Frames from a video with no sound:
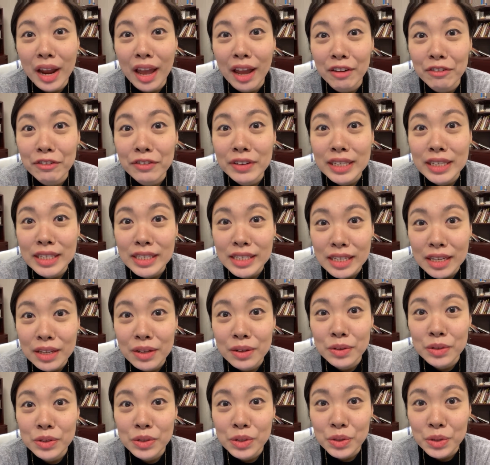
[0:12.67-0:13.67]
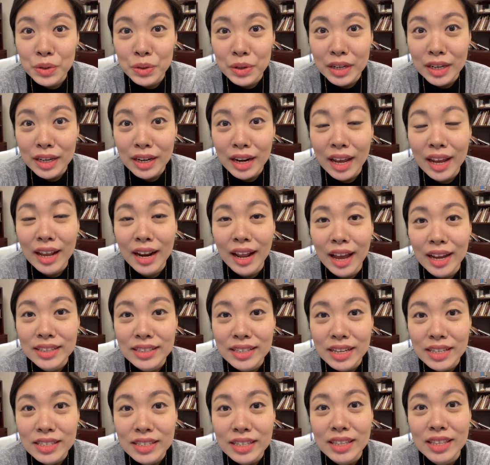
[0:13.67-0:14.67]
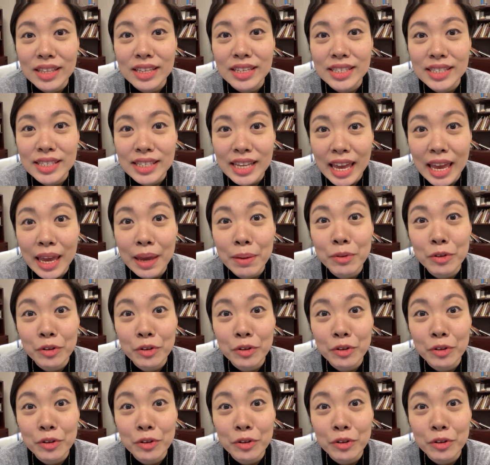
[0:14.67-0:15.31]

every single student had access to the same